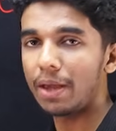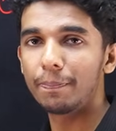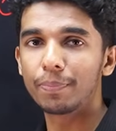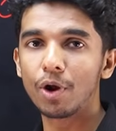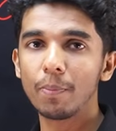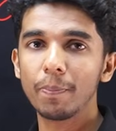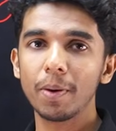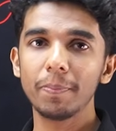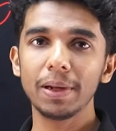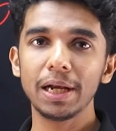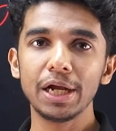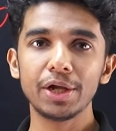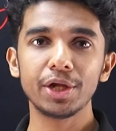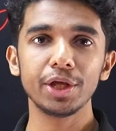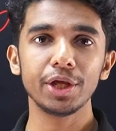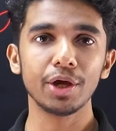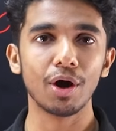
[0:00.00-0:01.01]

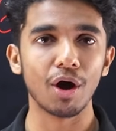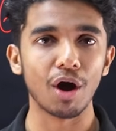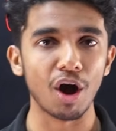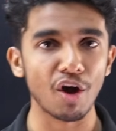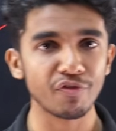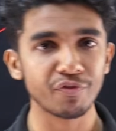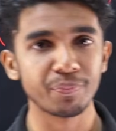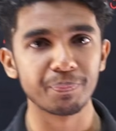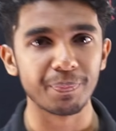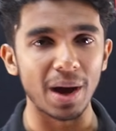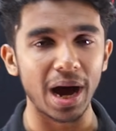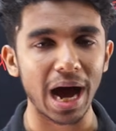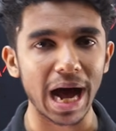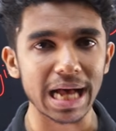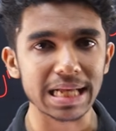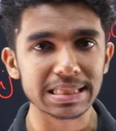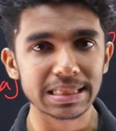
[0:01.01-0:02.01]
probability of
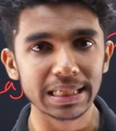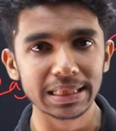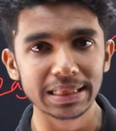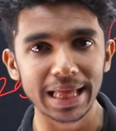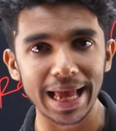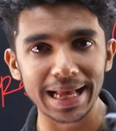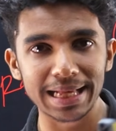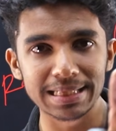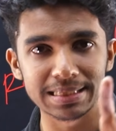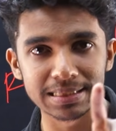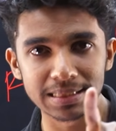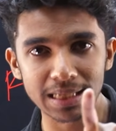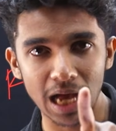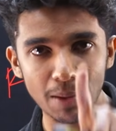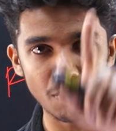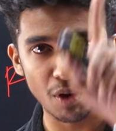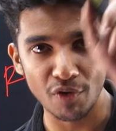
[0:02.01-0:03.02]
passing the
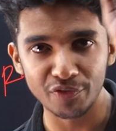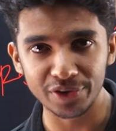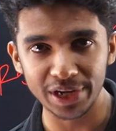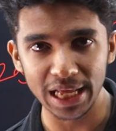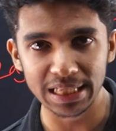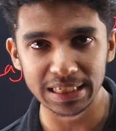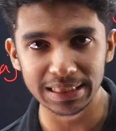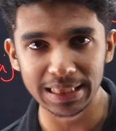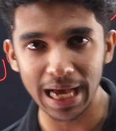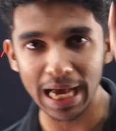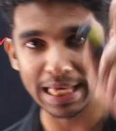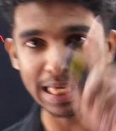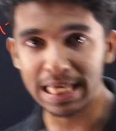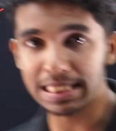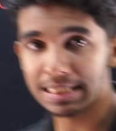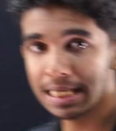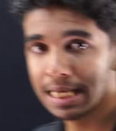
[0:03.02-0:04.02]
exam of Regida
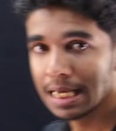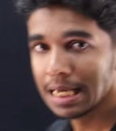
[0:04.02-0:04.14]
is